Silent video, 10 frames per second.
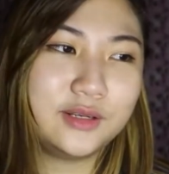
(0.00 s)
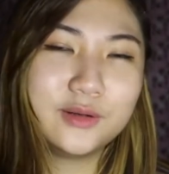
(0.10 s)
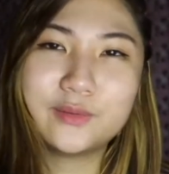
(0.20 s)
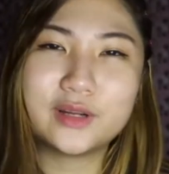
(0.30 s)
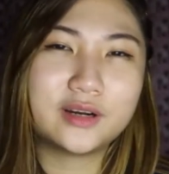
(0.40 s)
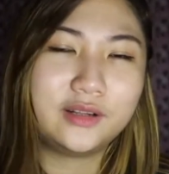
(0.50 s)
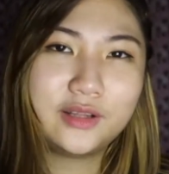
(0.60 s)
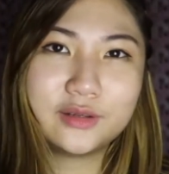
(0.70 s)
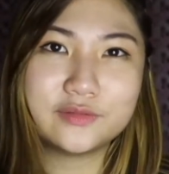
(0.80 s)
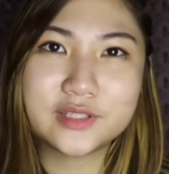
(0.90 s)
You know, there are a
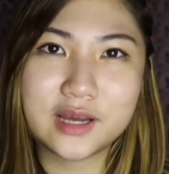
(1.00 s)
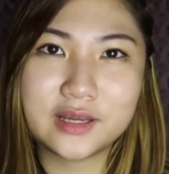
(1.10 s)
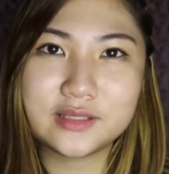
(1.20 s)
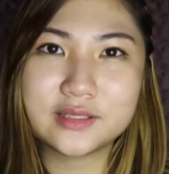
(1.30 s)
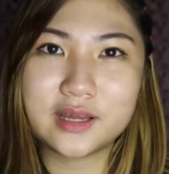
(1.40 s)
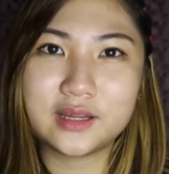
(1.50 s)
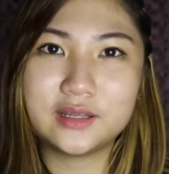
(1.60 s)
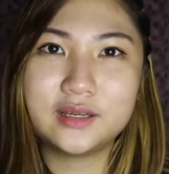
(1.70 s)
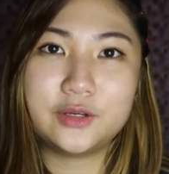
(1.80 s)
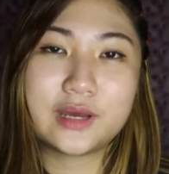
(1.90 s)
lot of signs that
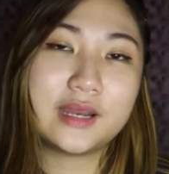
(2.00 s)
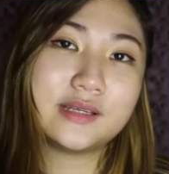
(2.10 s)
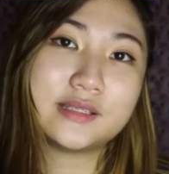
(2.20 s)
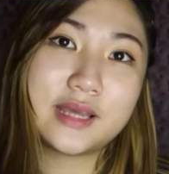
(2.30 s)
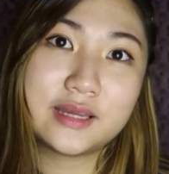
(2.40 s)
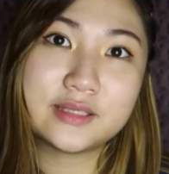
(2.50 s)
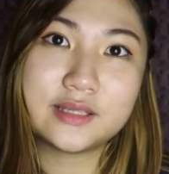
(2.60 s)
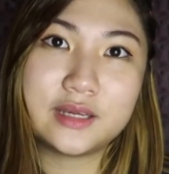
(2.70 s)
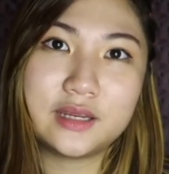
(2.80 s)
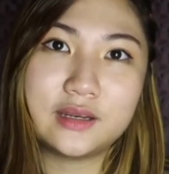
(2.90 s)
you can assess
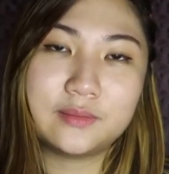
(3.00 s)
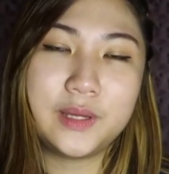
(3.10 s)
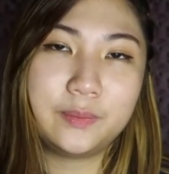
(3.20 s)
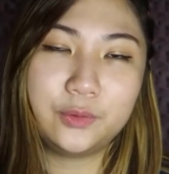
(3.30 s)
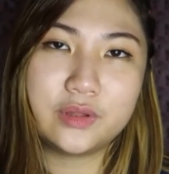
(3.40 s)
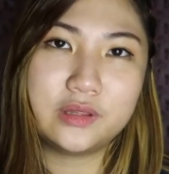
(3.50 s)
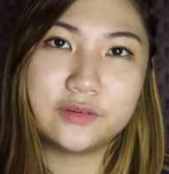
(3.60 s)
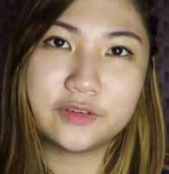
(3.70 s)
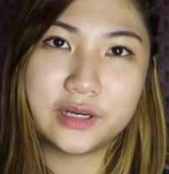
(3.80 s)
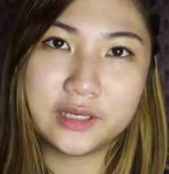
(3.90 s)
in people with
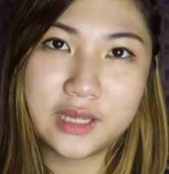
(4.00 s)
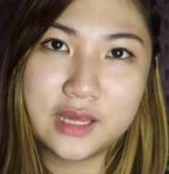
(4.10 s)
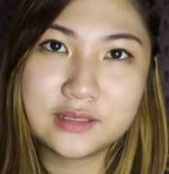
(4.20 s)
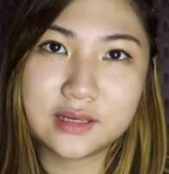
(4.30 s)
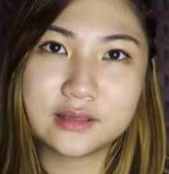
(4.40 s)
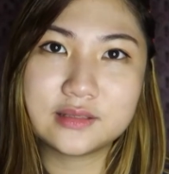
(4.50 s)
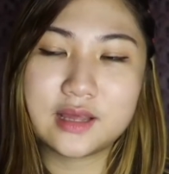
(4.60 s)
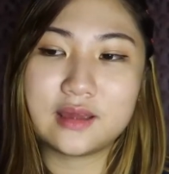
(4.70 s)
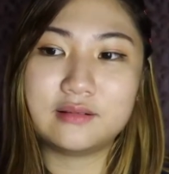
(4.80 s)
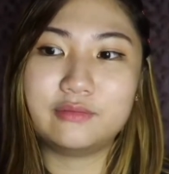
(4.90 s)
different cases.
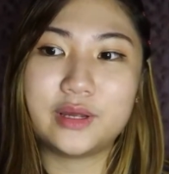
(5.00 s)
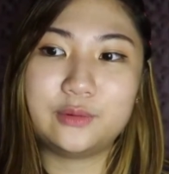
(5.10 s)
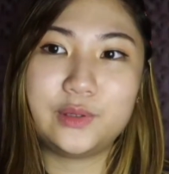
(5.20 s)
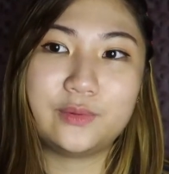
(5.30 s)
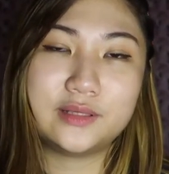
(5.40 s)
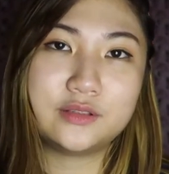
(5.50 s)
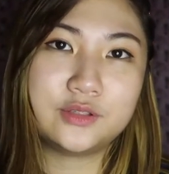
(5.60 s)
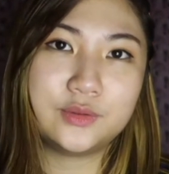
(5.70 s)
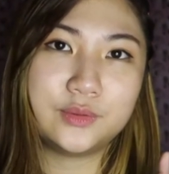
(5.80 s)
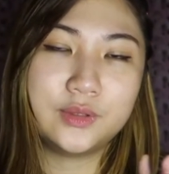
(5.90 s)
And when we went
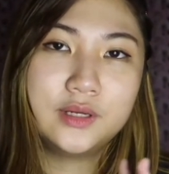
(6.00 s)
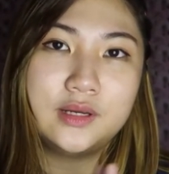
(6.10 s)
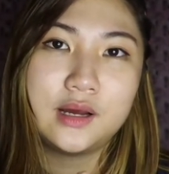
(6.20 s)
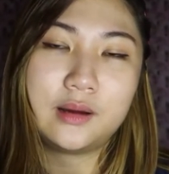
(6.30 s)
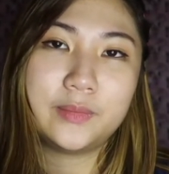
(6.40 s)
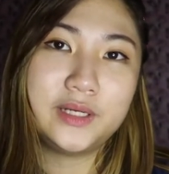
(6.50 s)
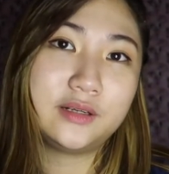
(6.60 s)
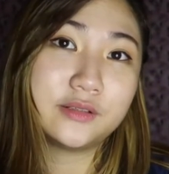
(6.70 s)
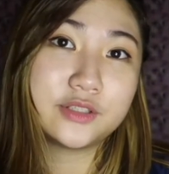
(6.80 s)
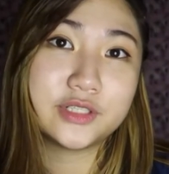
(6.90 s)
to
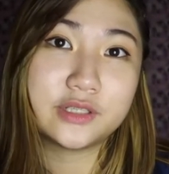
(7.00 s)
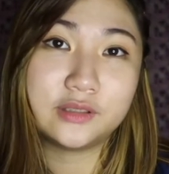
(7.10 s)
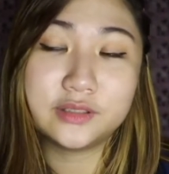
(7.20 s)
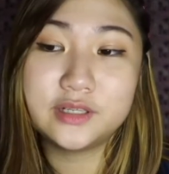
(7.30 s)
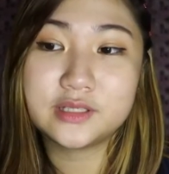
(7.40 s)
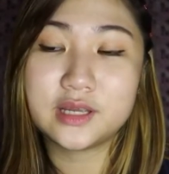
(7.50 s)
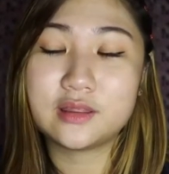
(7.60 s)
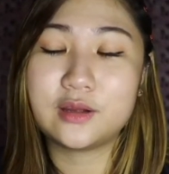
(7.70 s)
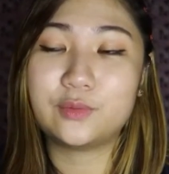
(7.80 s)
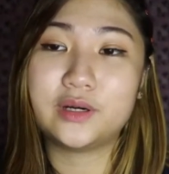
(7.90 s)
medical surgical nursing,
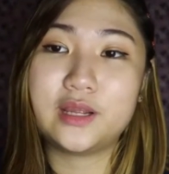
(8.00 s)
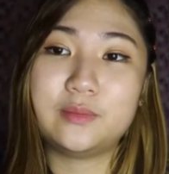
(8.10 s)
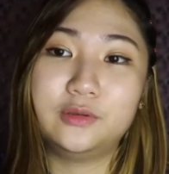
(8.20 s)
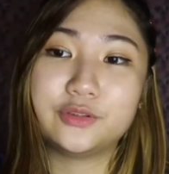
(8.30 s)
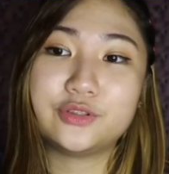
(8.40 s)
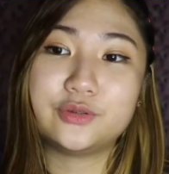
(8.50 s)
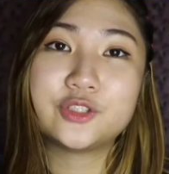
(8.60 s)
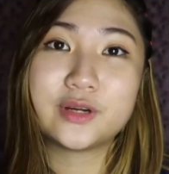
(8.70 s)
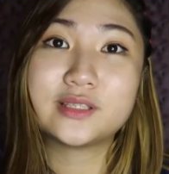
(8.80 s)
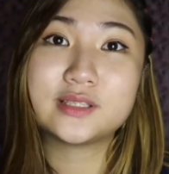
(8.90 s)
they were able to
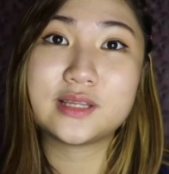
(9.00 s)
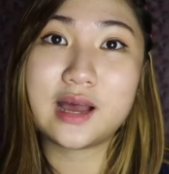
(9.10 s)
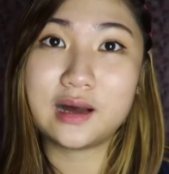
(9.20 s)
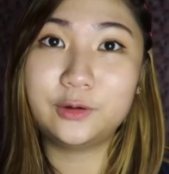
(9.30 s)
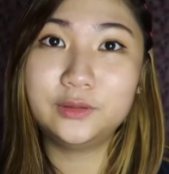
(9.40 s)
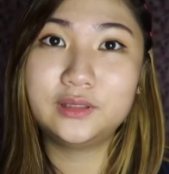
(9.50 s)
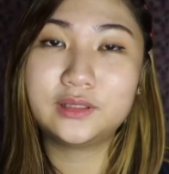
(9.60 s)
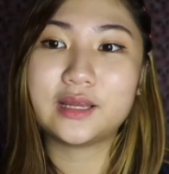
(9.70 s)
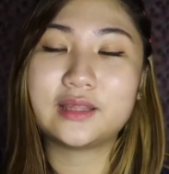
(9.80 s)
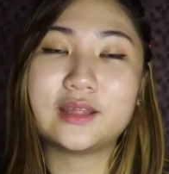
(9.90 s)
stress out
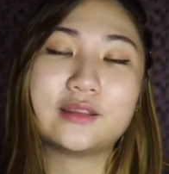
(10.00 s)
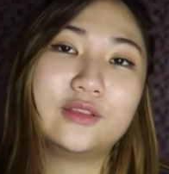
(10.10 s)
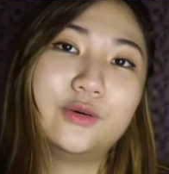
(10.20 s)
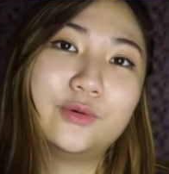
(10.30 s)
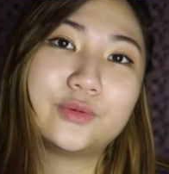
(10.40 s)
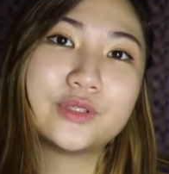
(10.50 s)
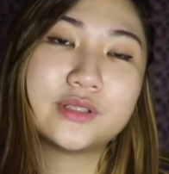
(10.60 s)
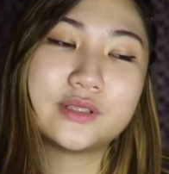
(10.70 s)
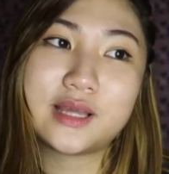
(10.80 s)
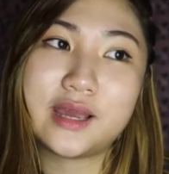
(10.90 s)
like that those
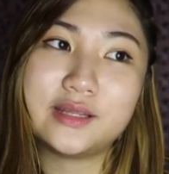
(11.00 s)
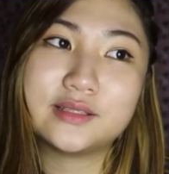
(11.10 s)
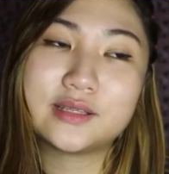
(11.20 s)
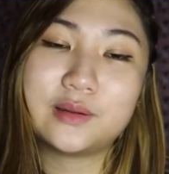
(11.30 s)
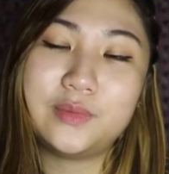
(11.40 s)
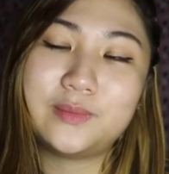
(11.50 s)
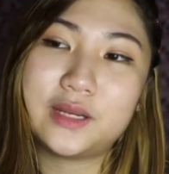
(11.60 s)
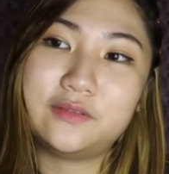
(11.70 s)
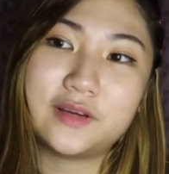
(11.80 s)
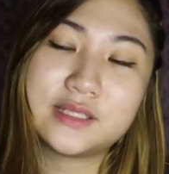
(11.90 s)
signs can be
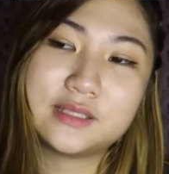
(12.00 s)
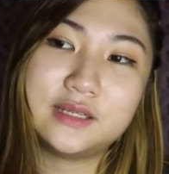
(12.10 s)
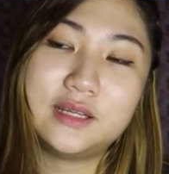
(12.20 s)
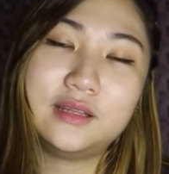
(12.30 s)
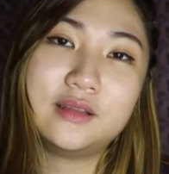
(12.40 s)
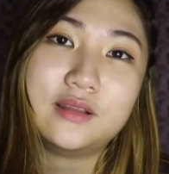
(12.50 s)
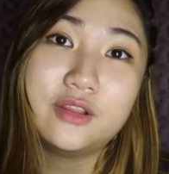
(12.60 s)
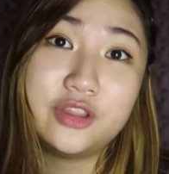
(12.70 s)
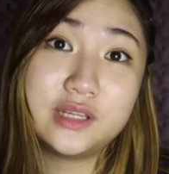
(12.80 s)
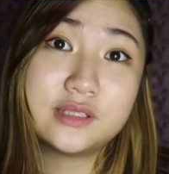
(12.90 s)
manifested in
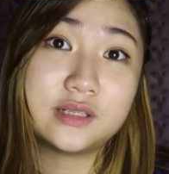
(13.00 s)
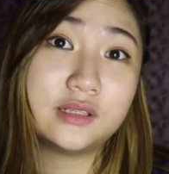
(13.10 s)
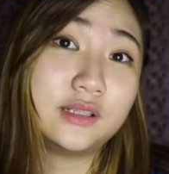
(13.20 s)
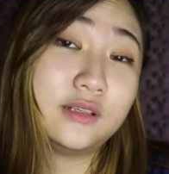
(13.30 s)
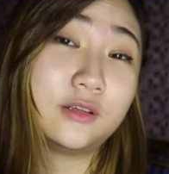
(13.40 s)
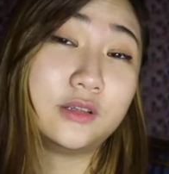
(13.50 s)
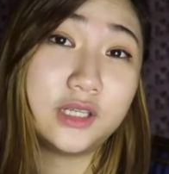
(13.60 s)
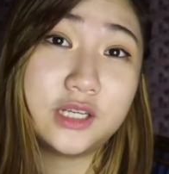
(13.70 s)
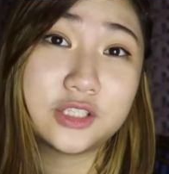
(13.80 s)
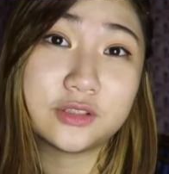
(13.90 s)
this certain
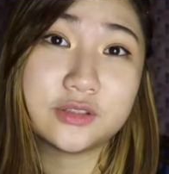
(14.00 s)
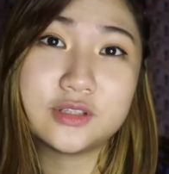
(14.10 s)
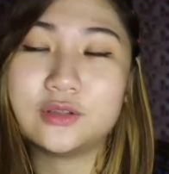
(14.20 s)
conditions.